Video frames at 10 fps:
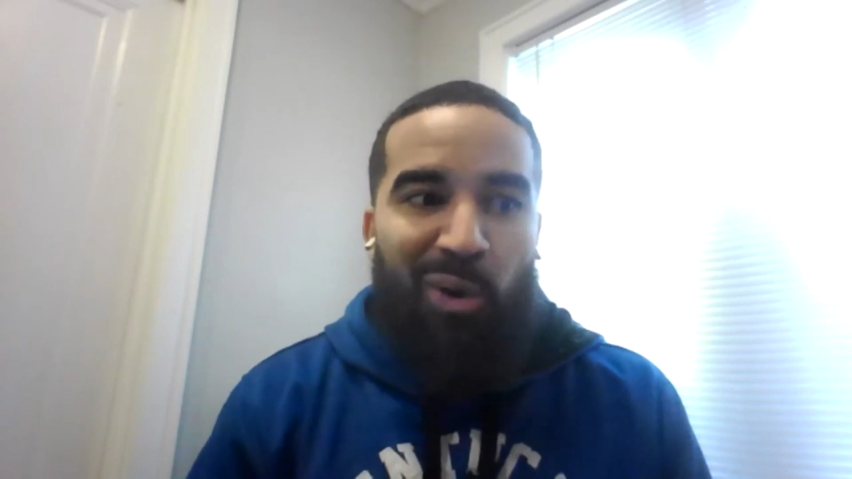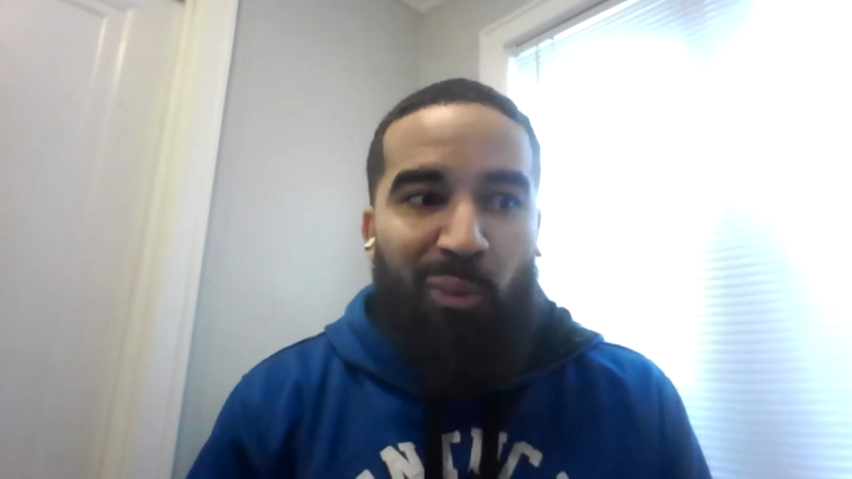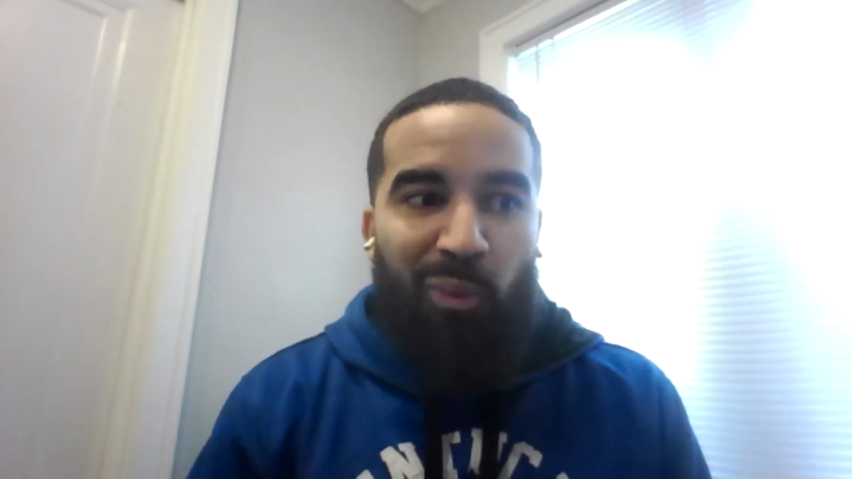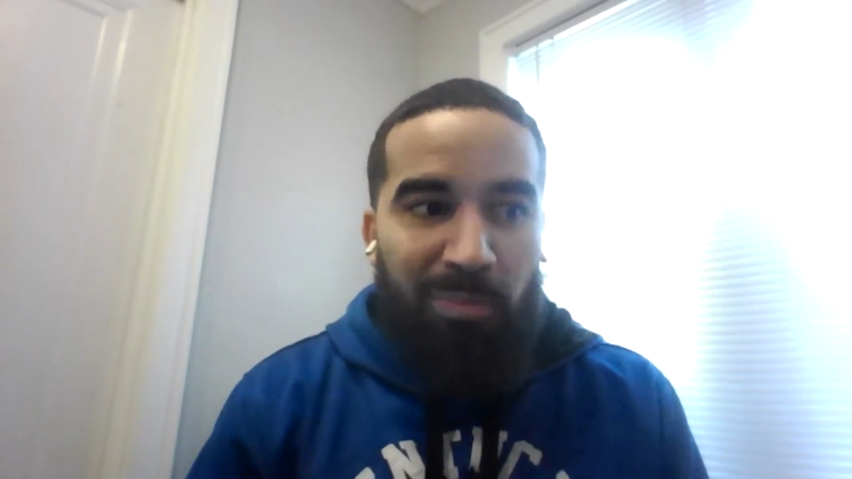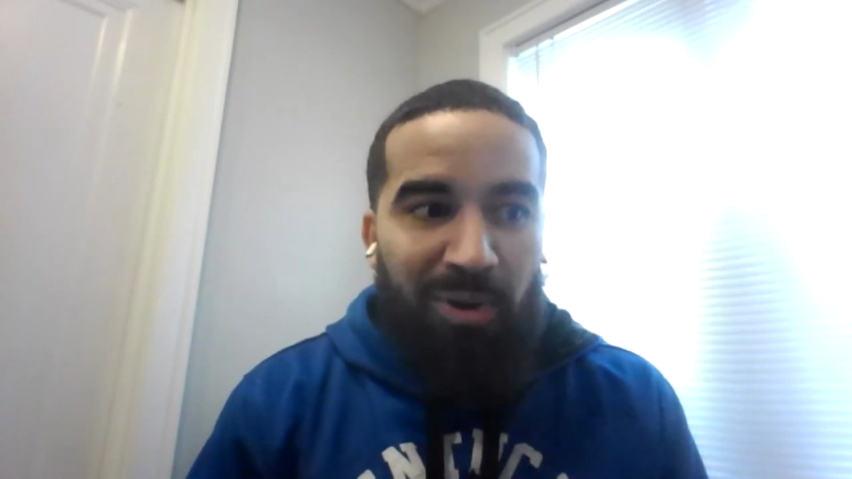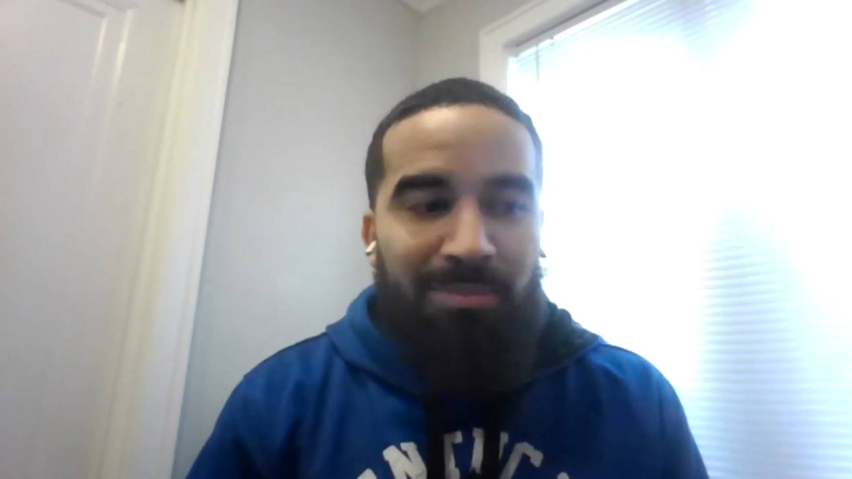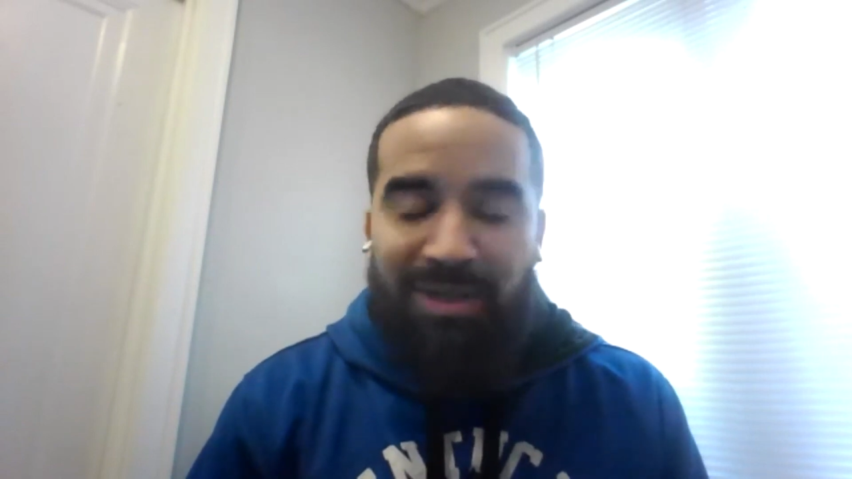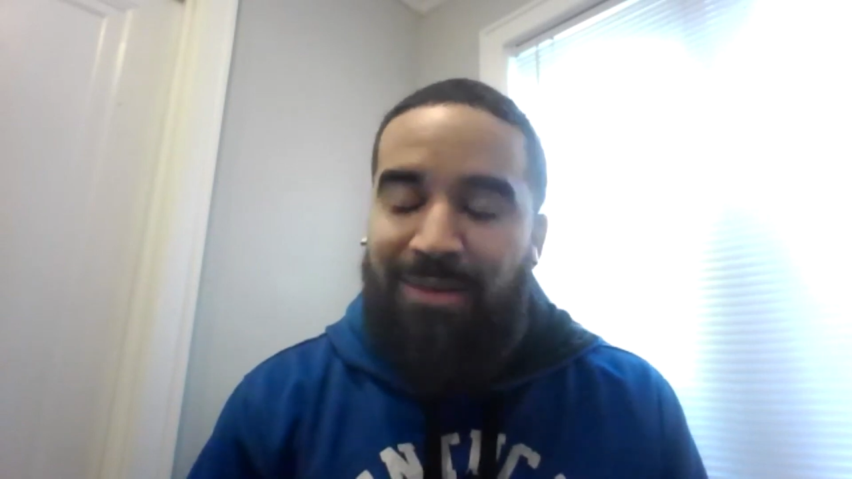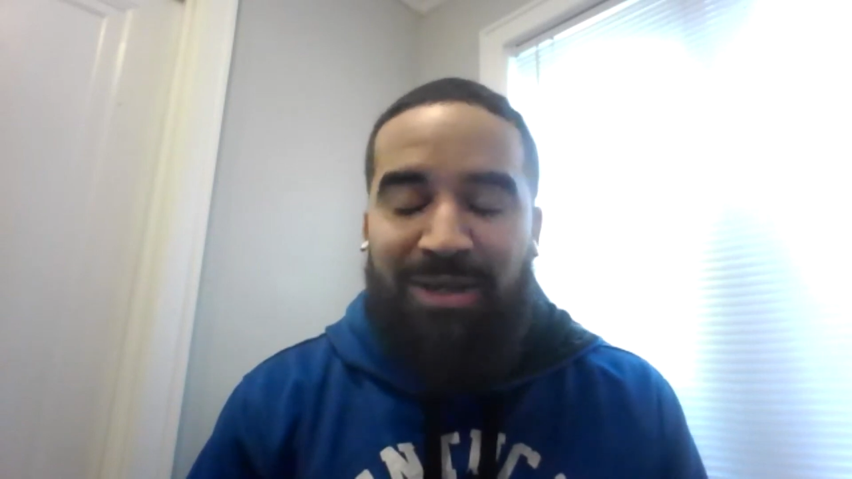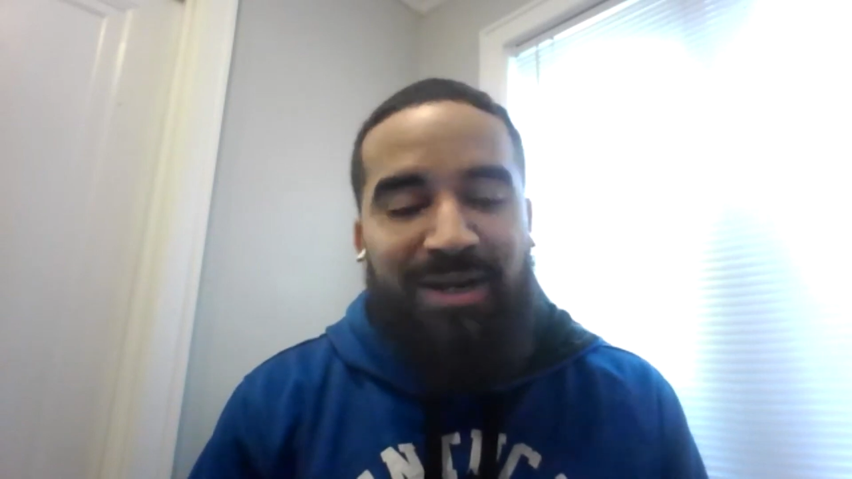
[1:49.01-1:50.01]
we're probably
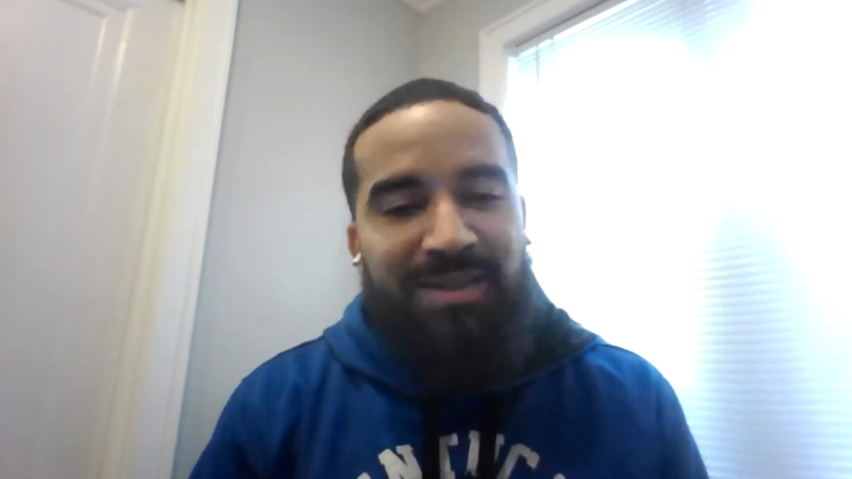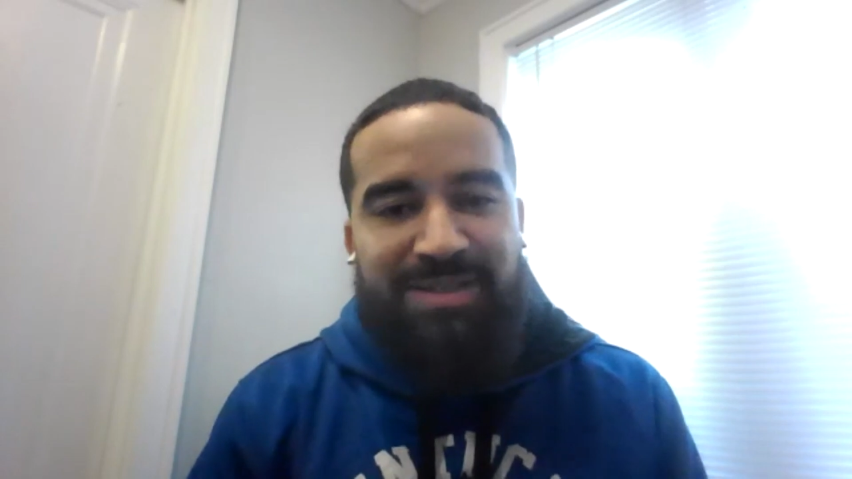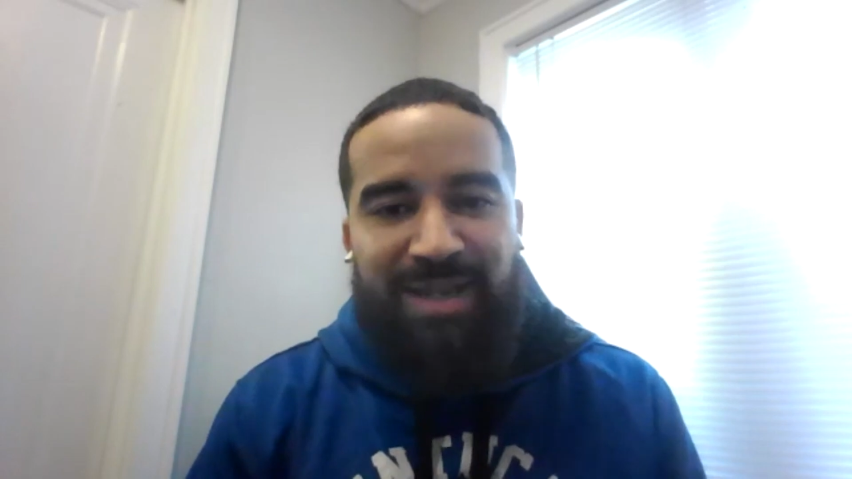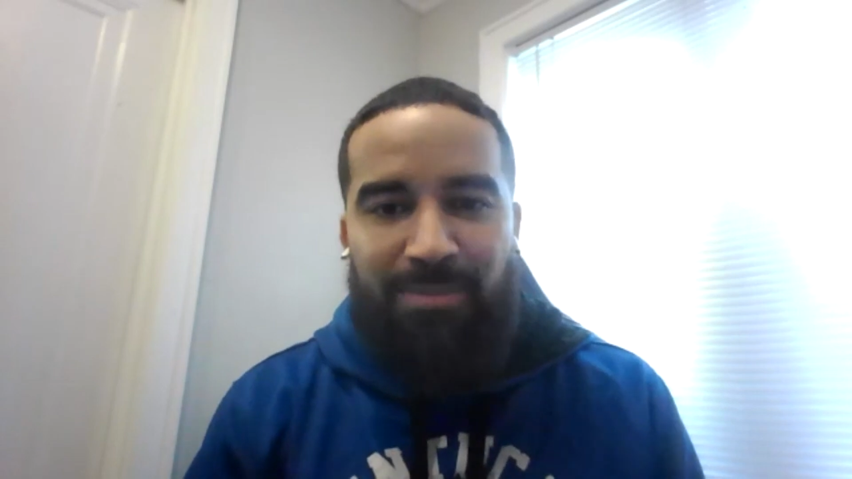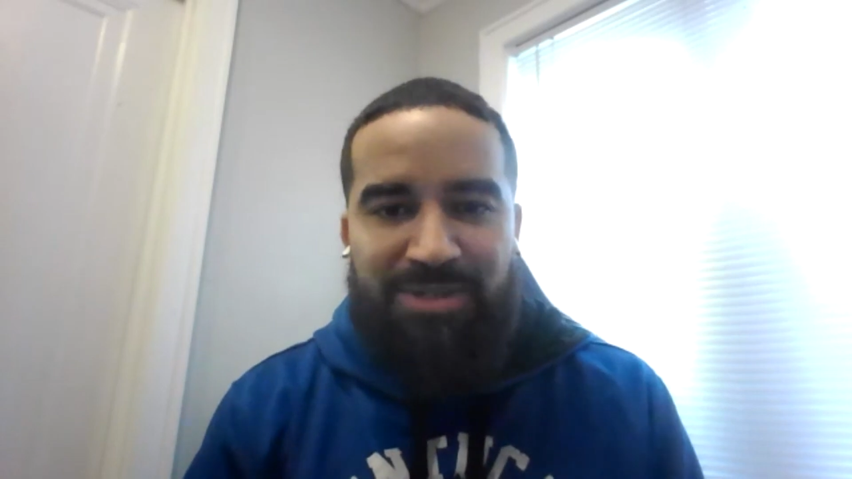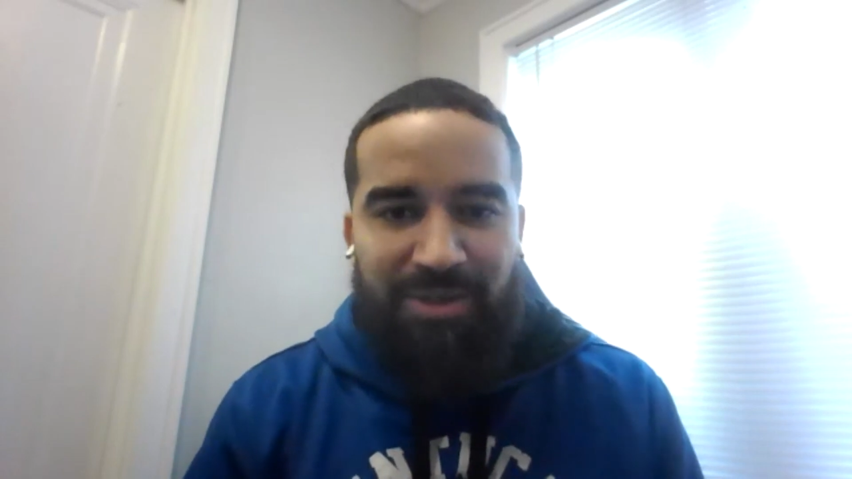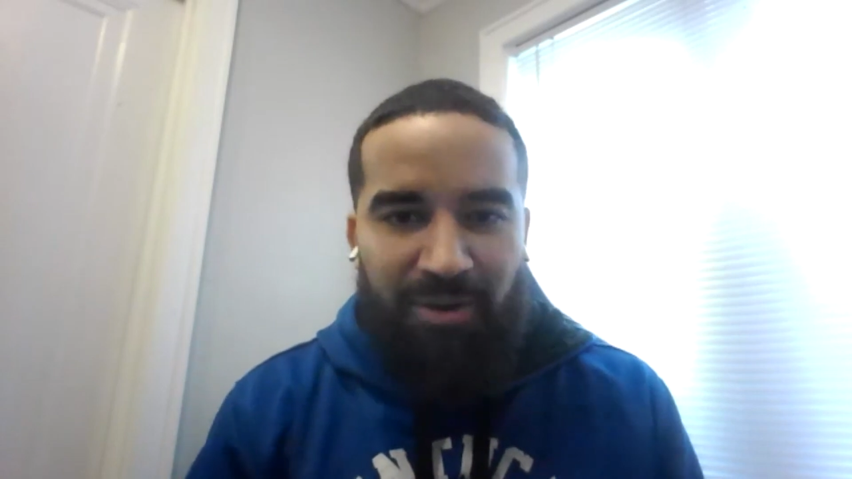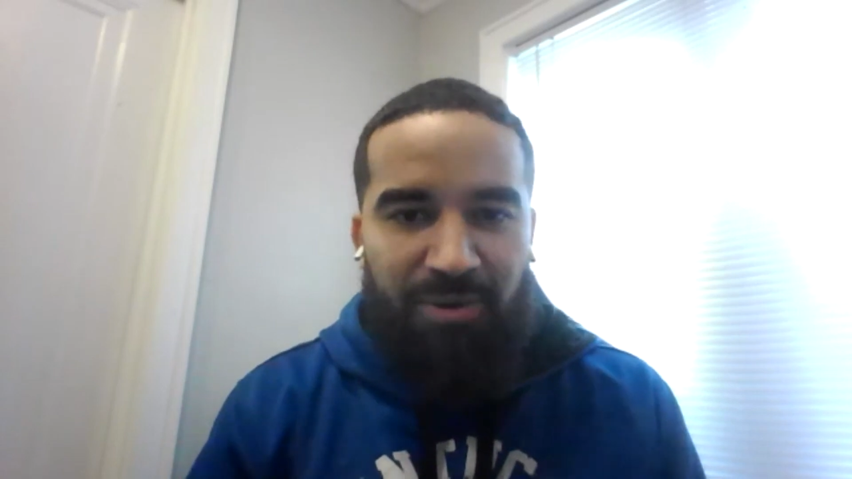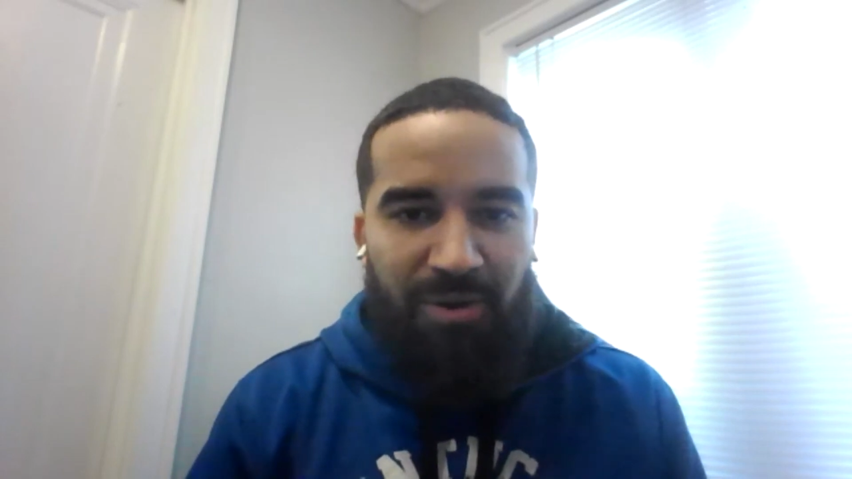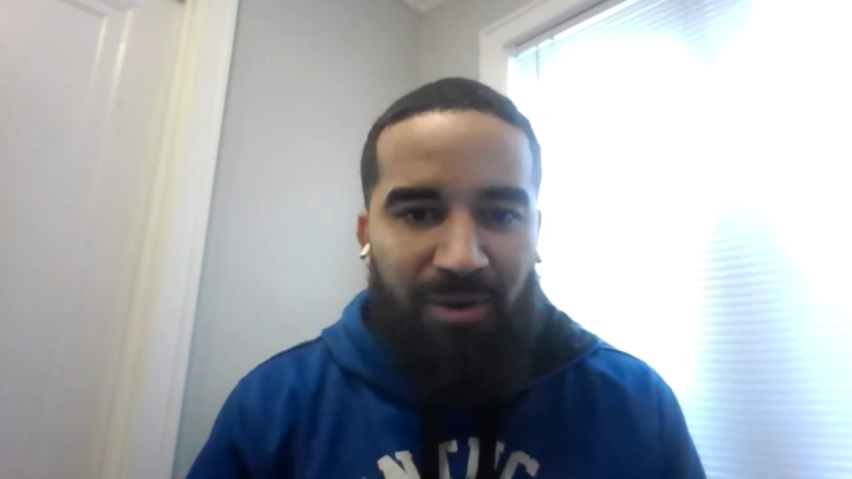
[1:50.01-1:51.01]
coming into this game as an
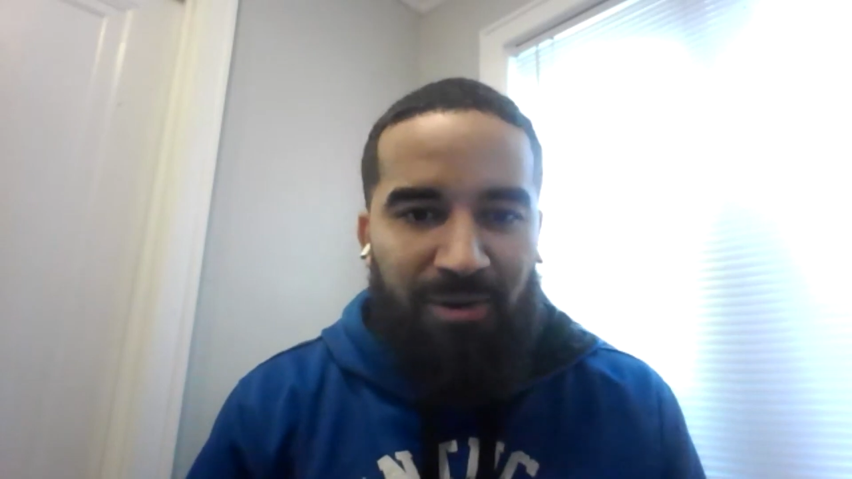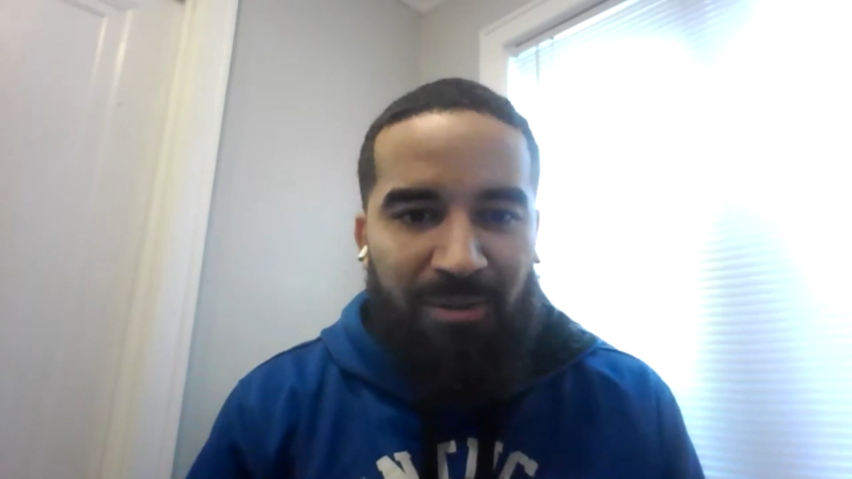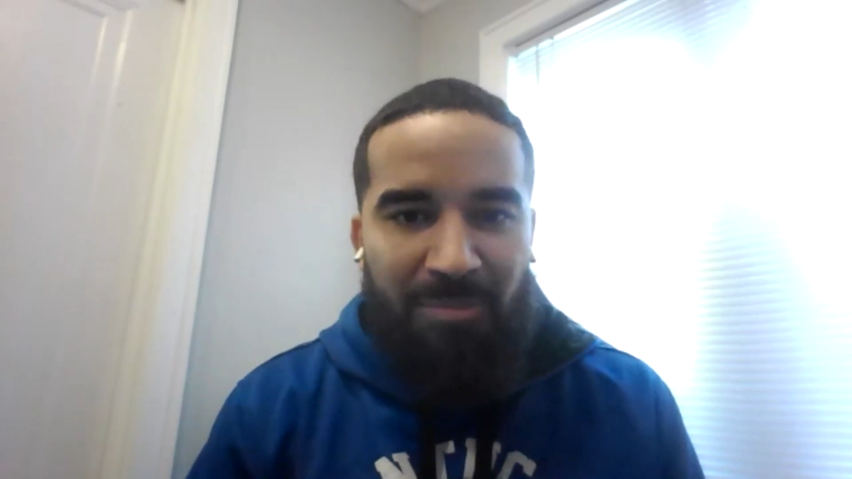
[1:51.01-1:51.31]
underdog.